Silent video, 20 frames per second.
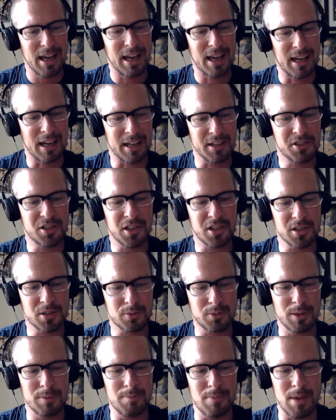and I just
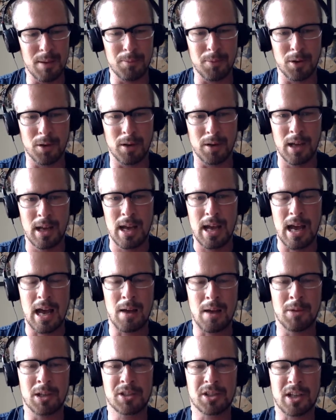remembered
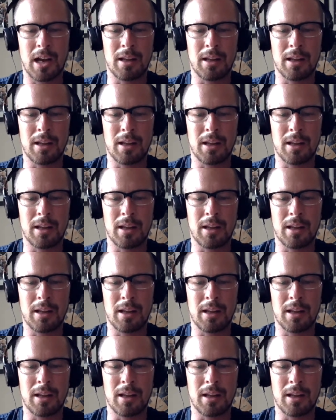how much